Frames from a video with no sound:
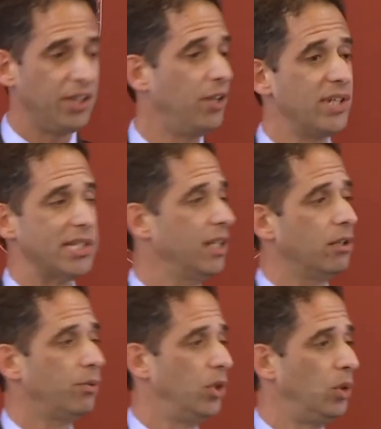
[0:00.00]
there is
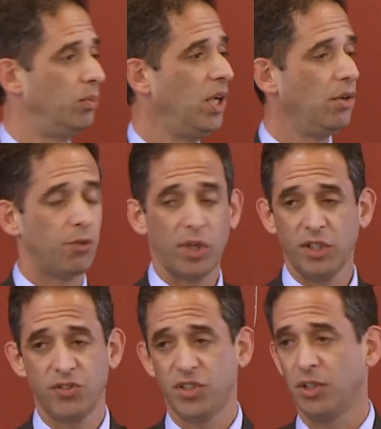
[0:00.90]
little room for
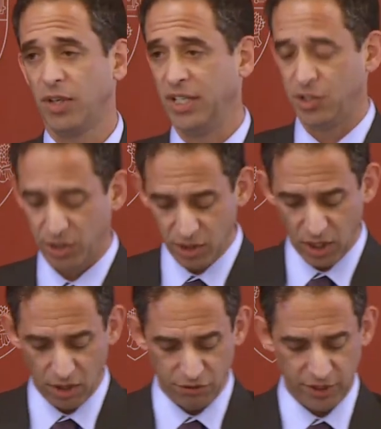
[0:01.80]
consideration
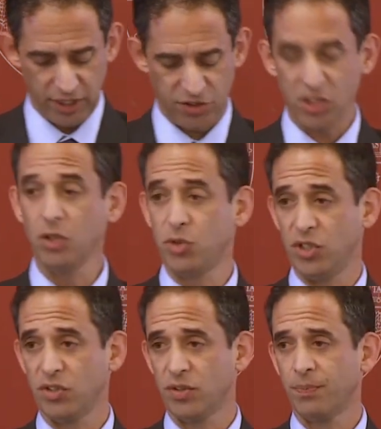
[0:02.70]
of
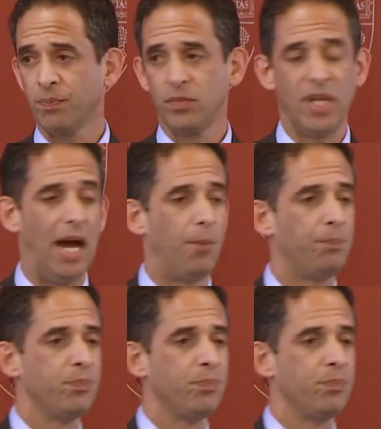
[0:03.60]
excuses. Now,